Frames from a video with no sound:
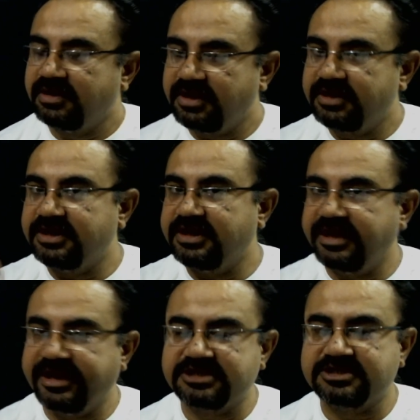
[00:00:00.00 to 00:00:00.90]
In the
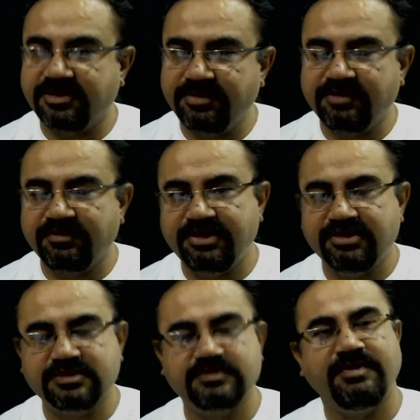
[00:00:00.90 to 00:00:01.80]
next coming
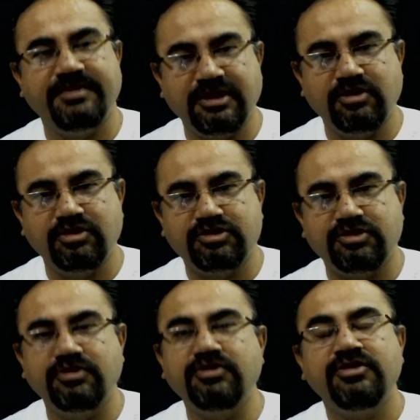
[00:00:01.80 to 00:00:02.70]
videos we will go
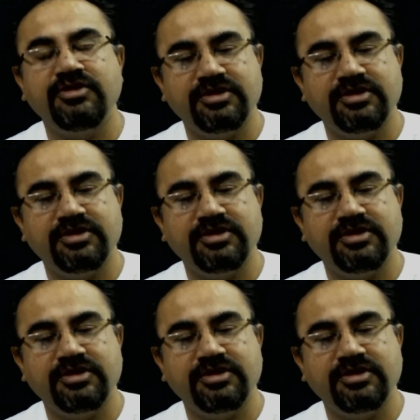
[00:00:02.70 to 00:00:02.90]
through